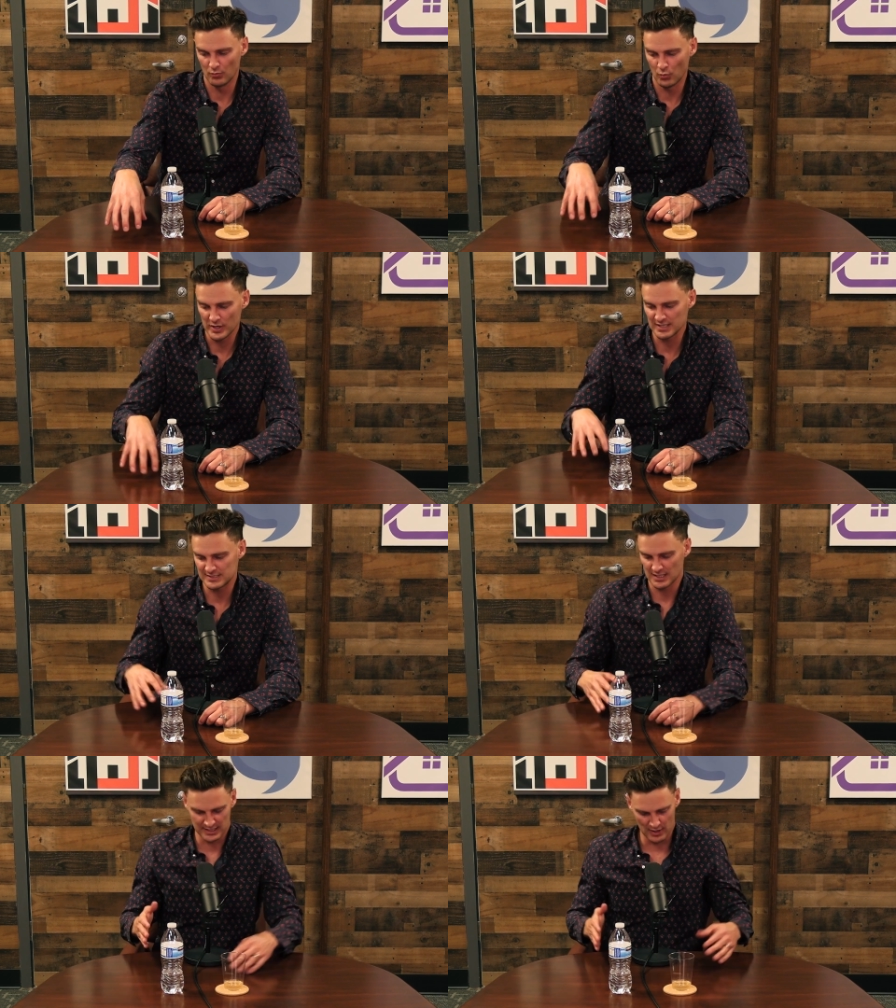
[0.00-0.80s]
we had
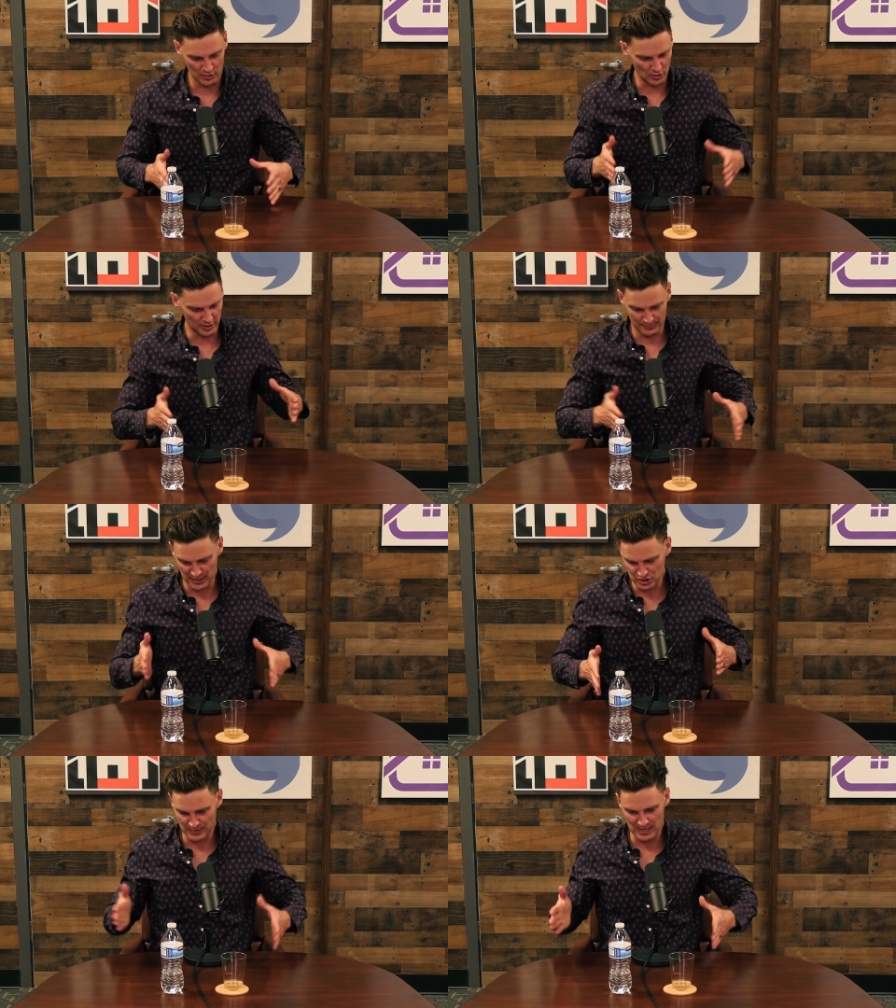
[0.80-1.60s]
said, okay, we've got a
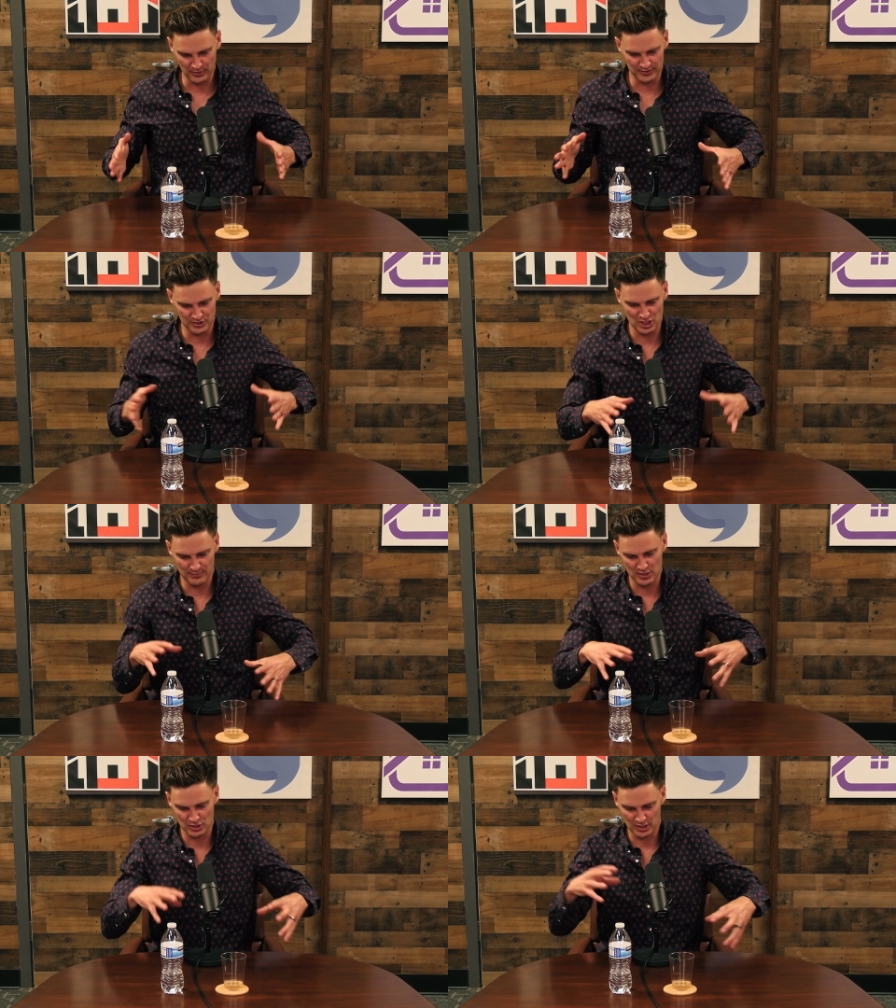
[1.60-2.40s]
bunch of people in the G
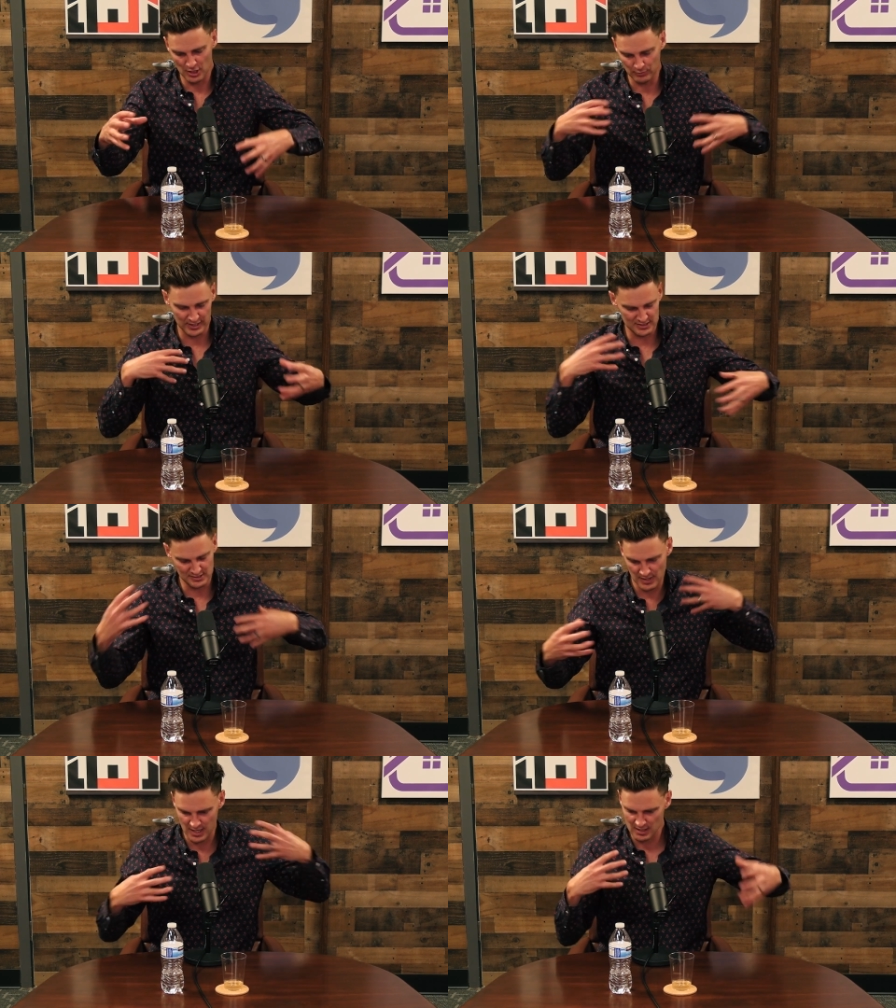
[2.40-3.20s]
P that can help raise
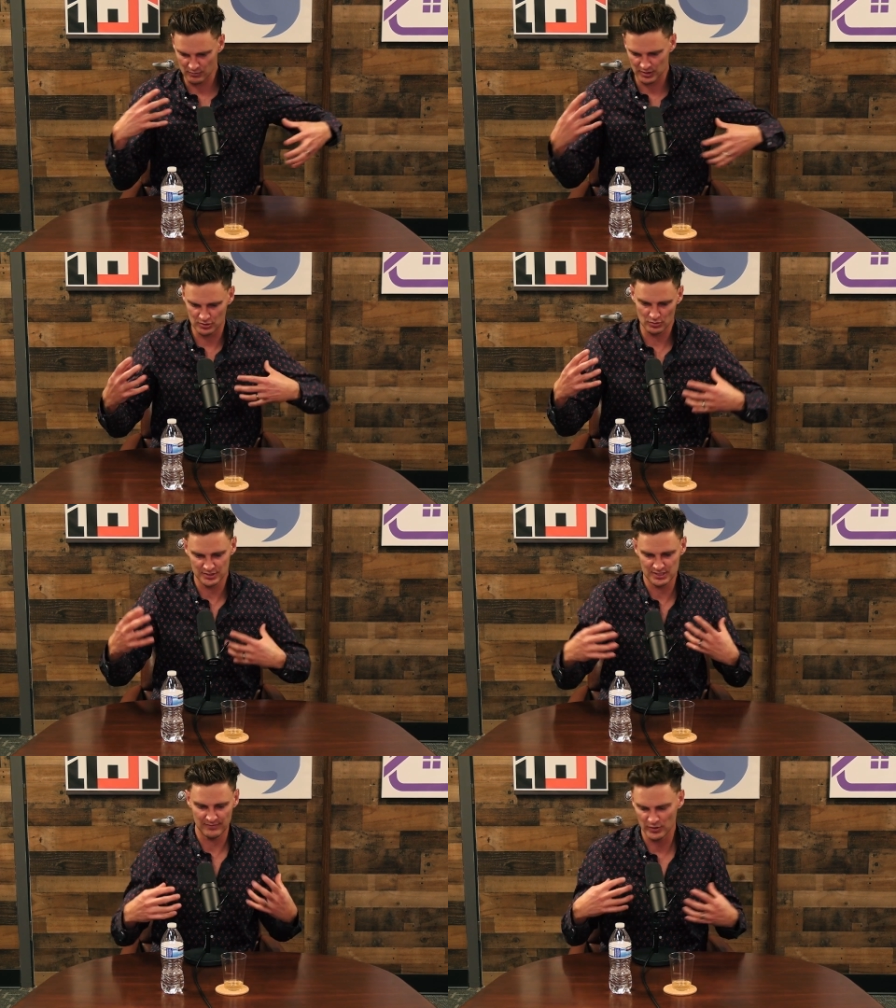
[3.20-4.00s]
this money, and we can do all
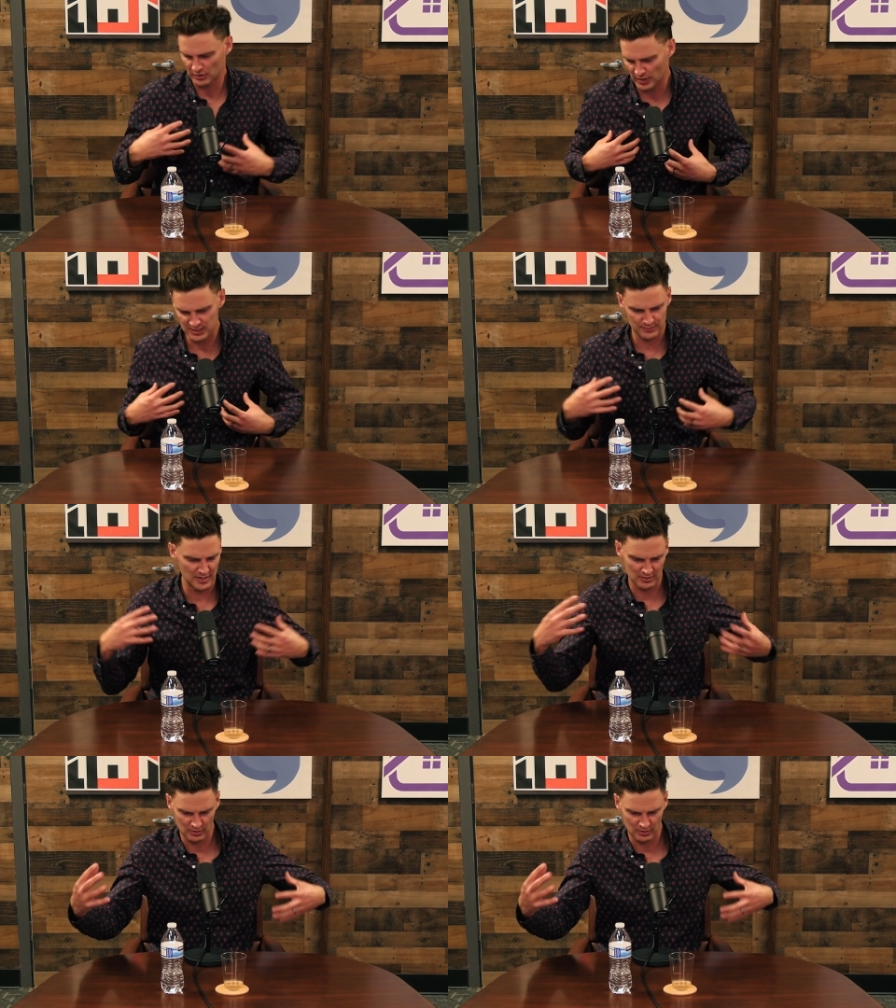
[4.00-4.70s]
this stuff. We're going to raise a bit.